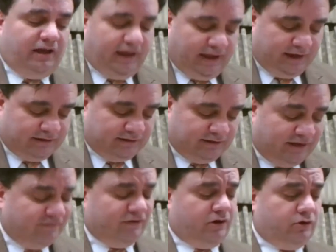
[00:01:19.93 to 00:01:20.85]
And
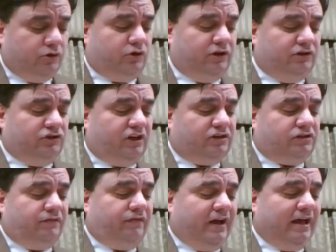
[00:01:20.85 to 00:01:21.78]
even though you couldn't
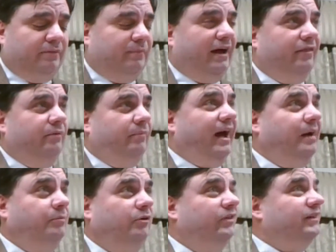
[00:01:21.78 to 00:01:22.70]
justify it by the Bible,